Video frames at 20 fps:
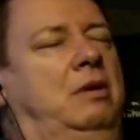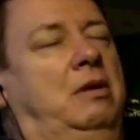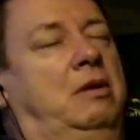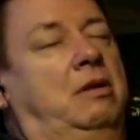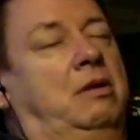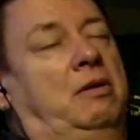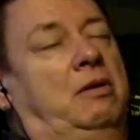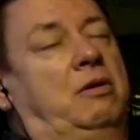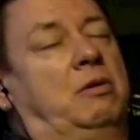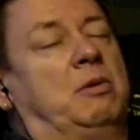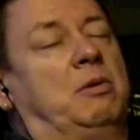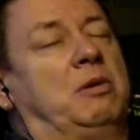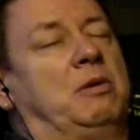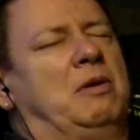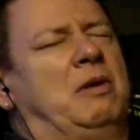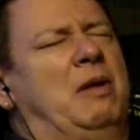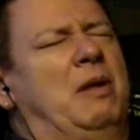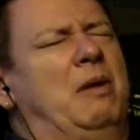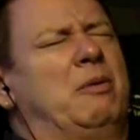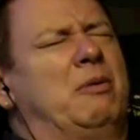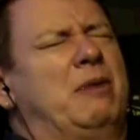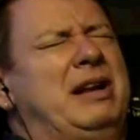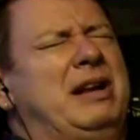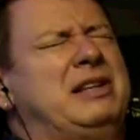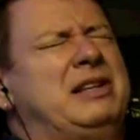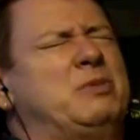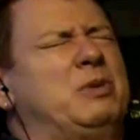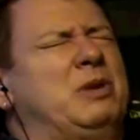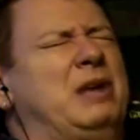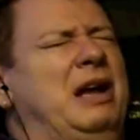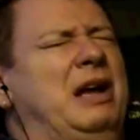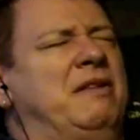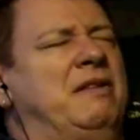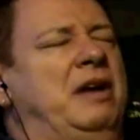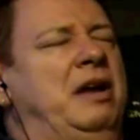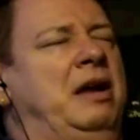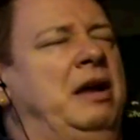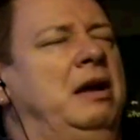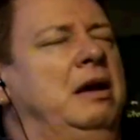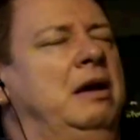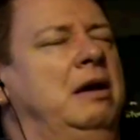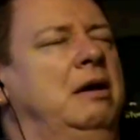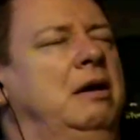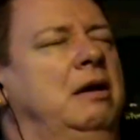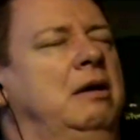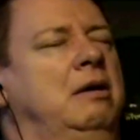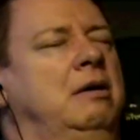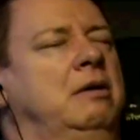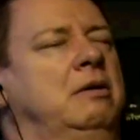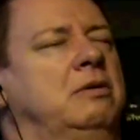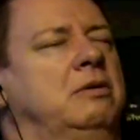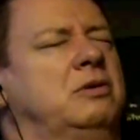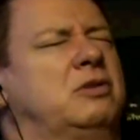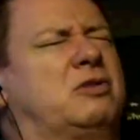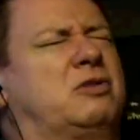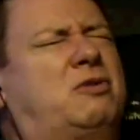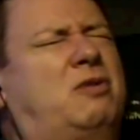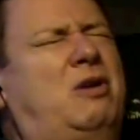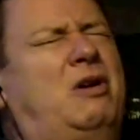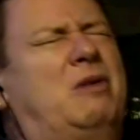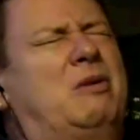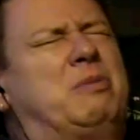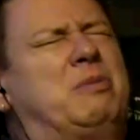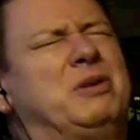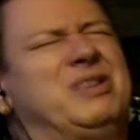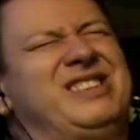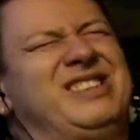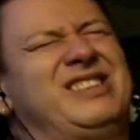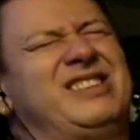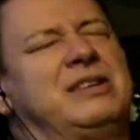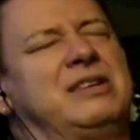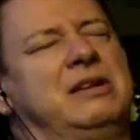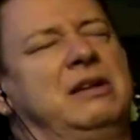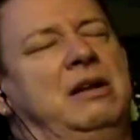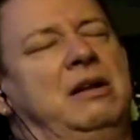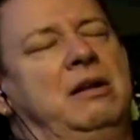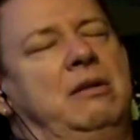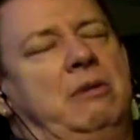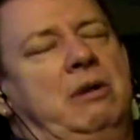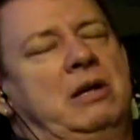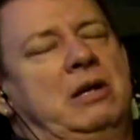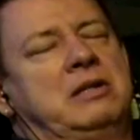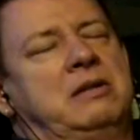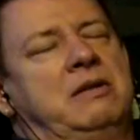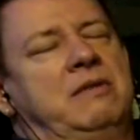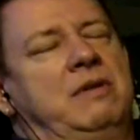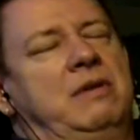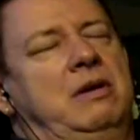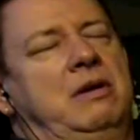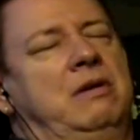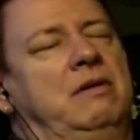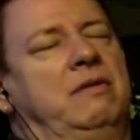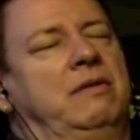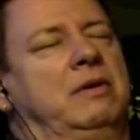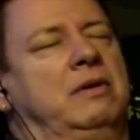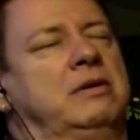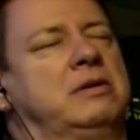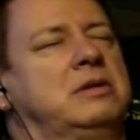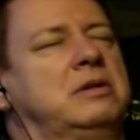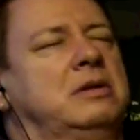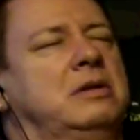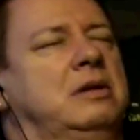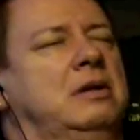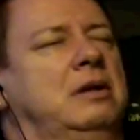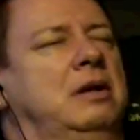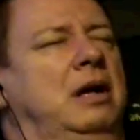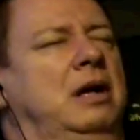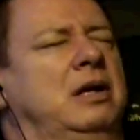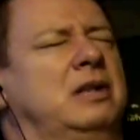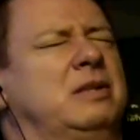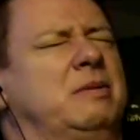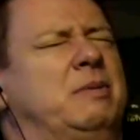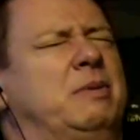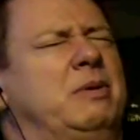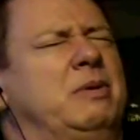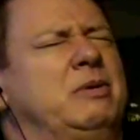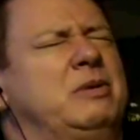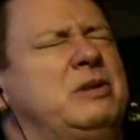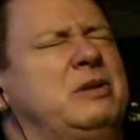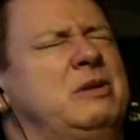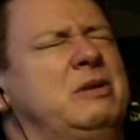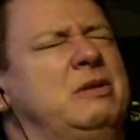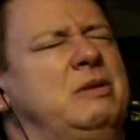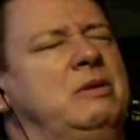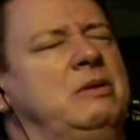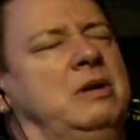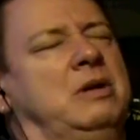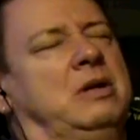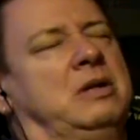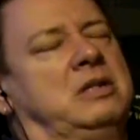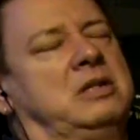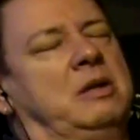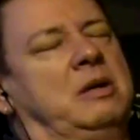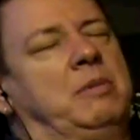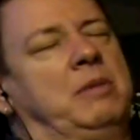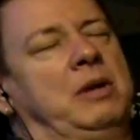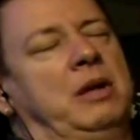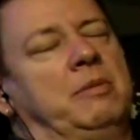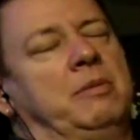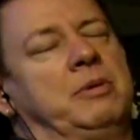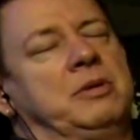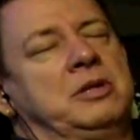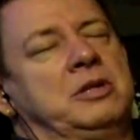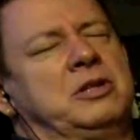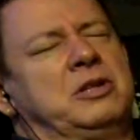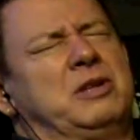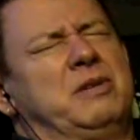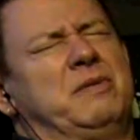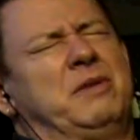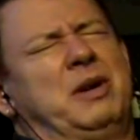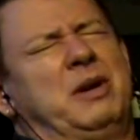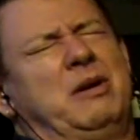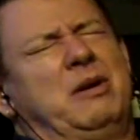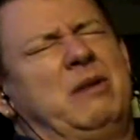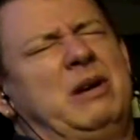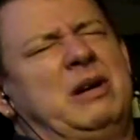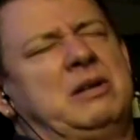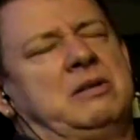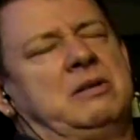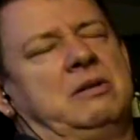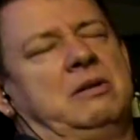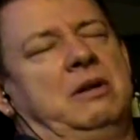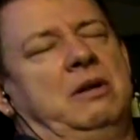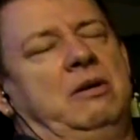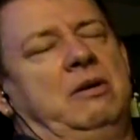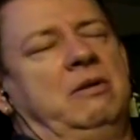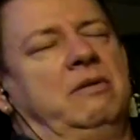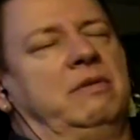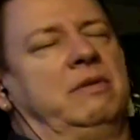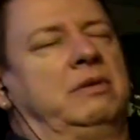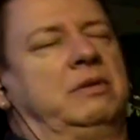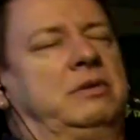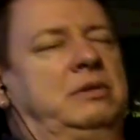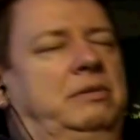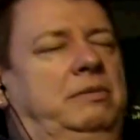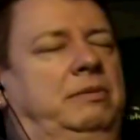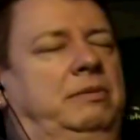The human race will have a strong position in the rest of the universe as opposed to simply a position of an aggressor in the universe.